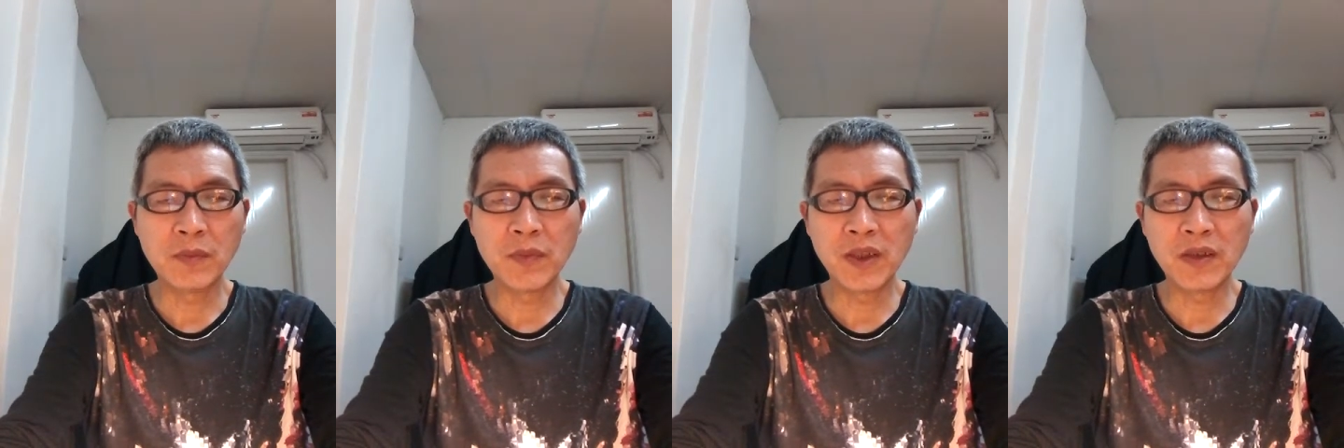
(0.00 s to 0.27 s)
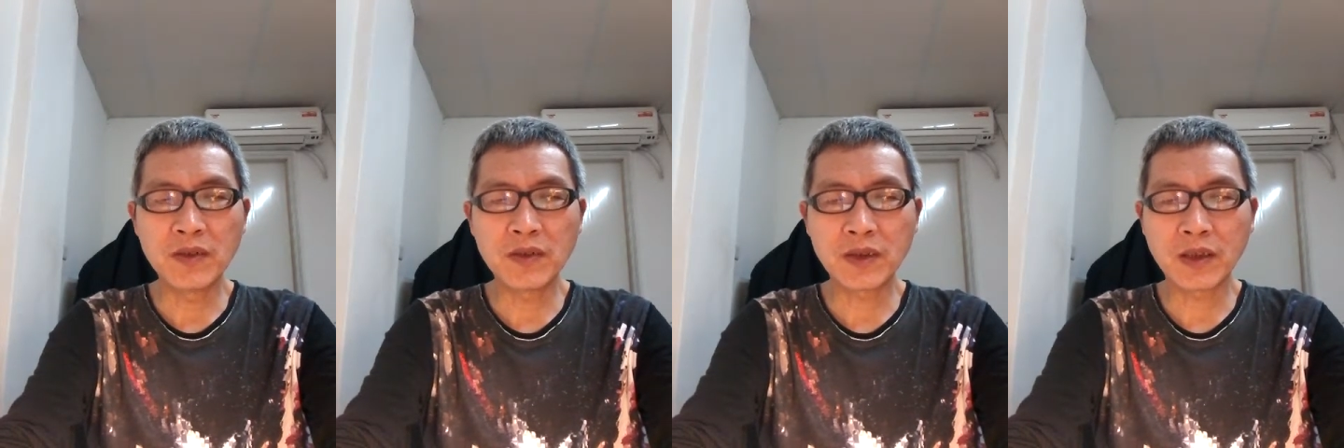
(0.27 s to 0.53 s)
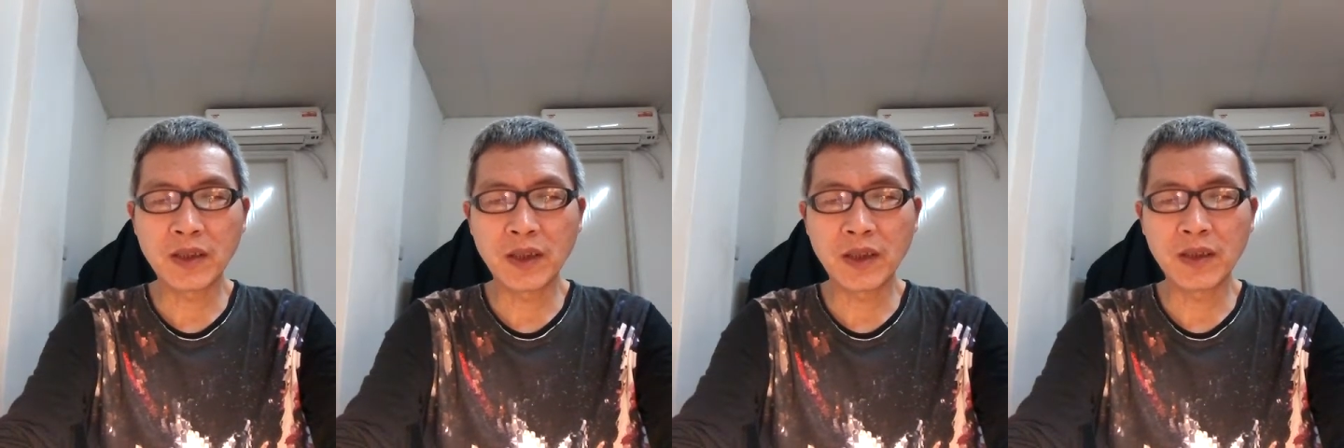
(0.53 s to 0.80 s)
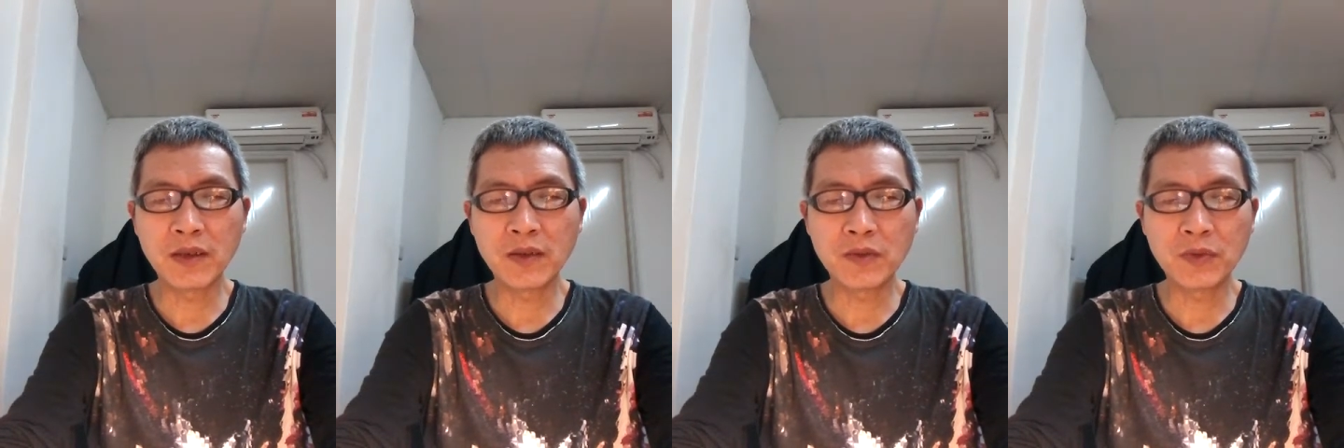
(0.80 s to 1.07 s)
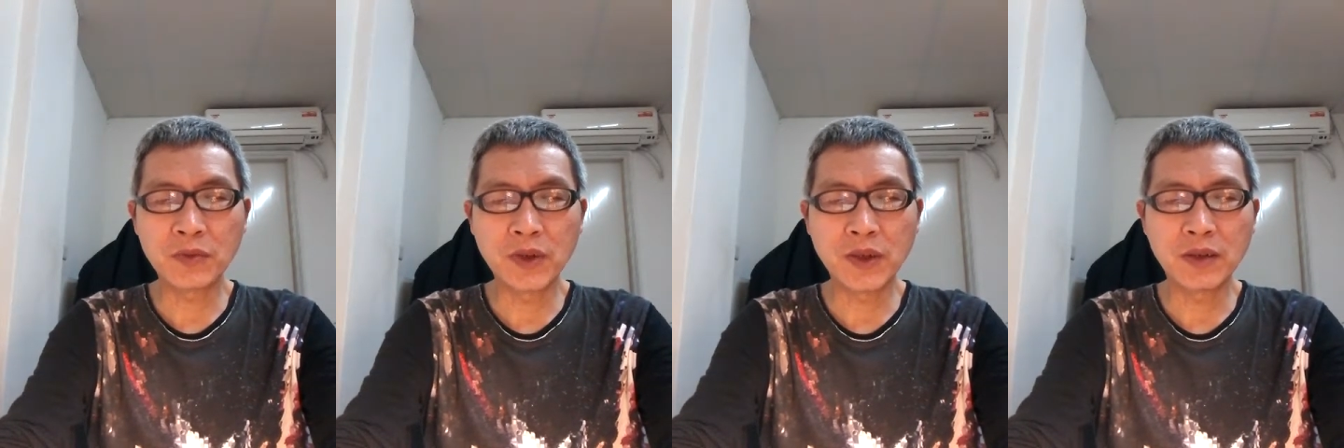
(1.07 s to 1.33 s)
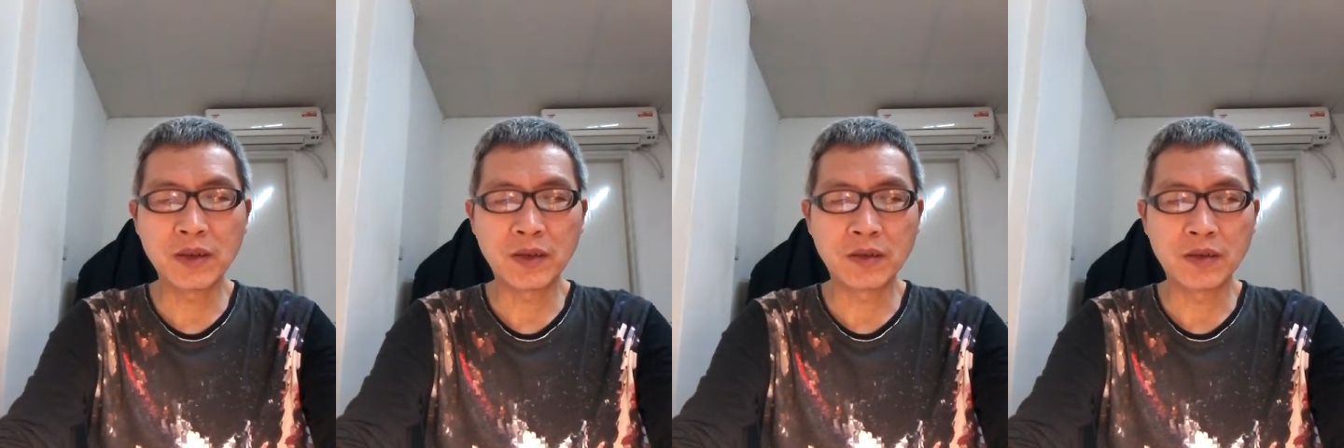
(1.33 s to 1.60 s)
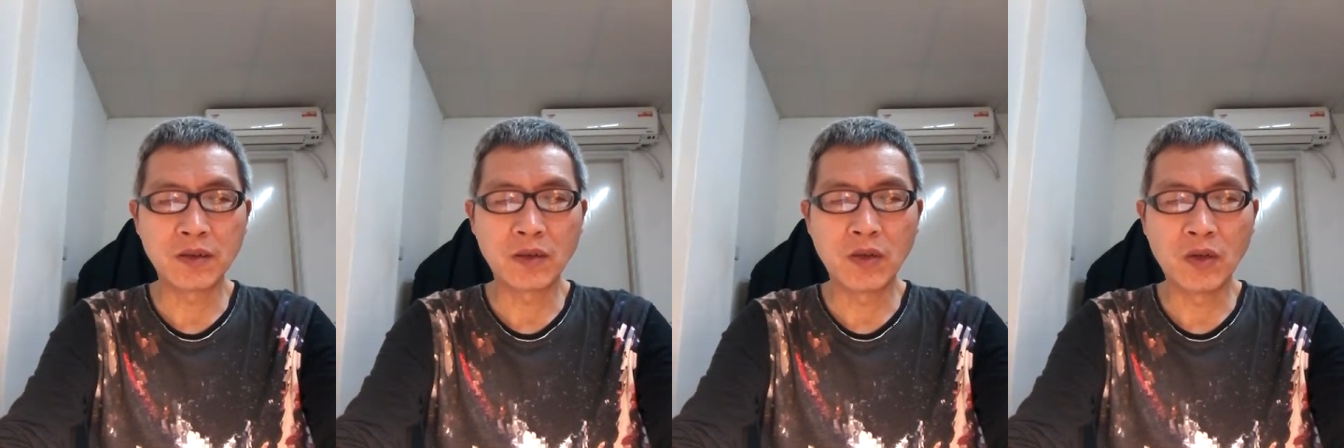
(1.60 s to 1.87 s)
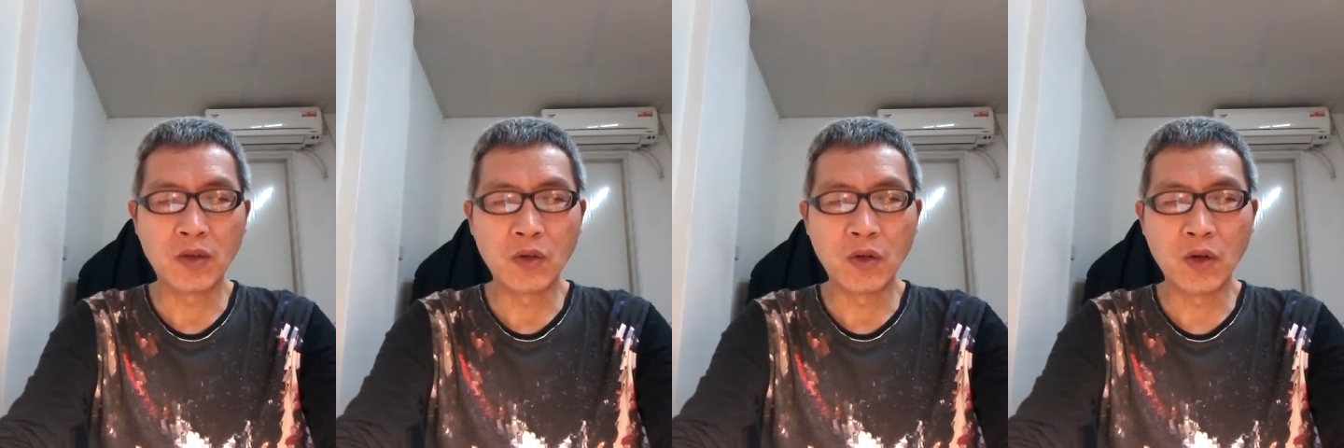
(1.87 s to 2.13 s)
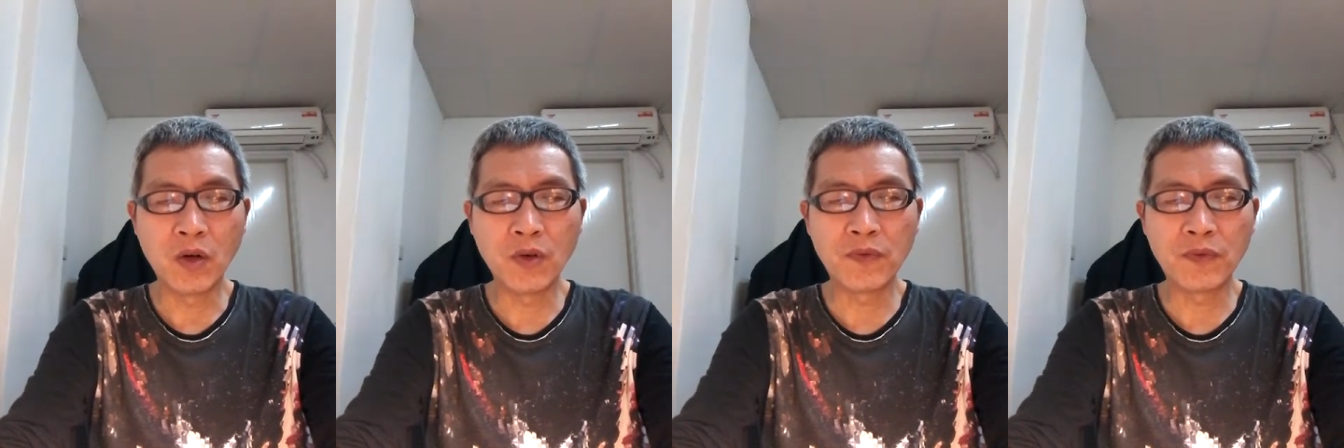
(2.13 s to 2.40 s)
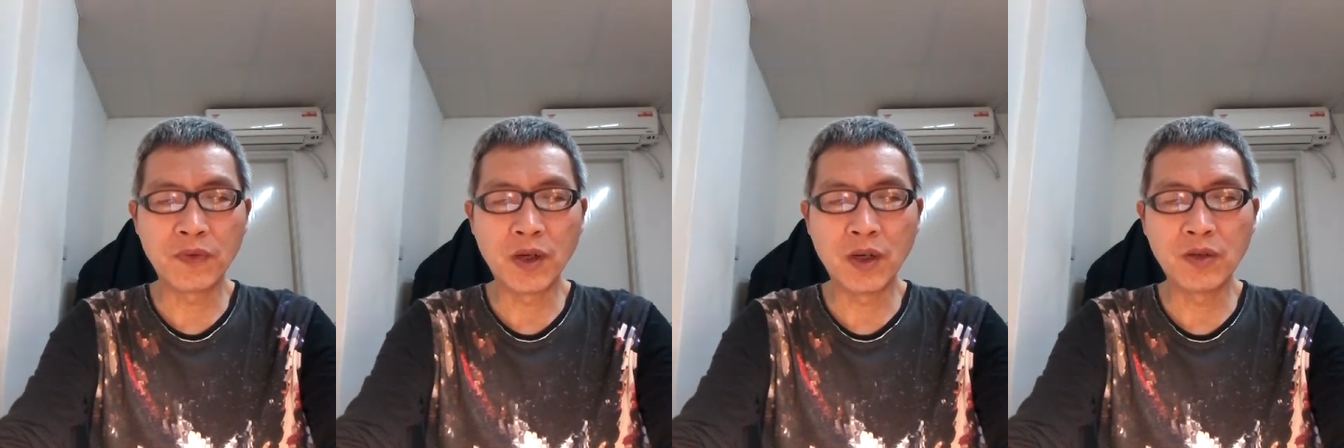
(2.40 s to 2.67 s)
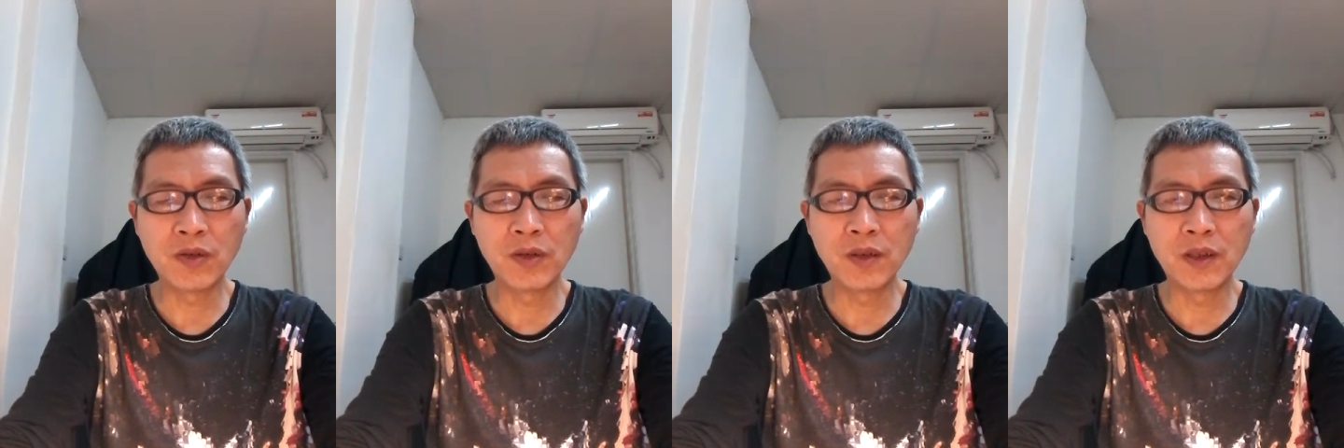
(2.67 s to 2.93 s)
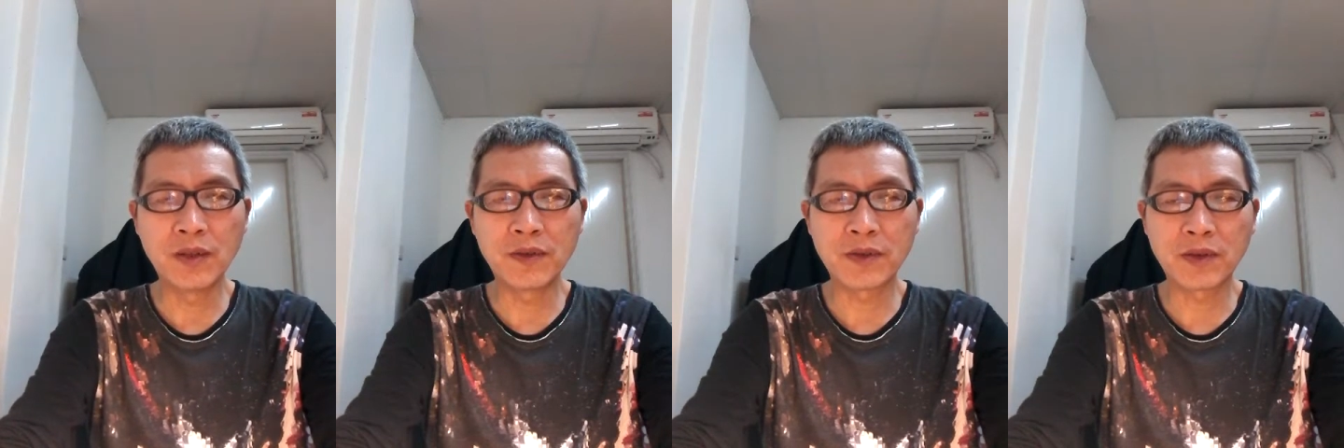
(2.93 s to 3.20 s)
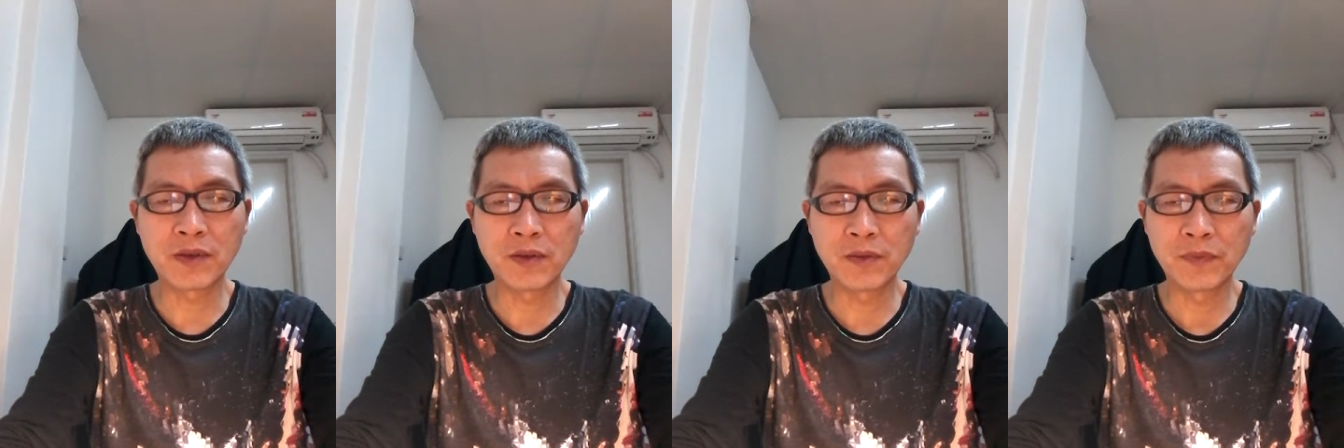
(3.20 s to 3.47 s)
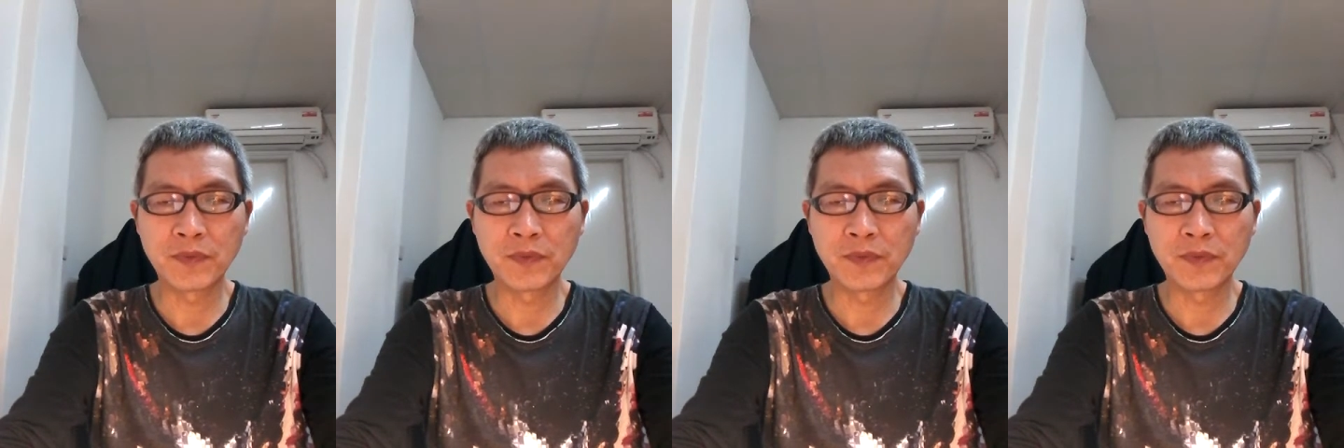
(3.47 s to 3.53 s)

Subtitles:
means getting rid of our lust,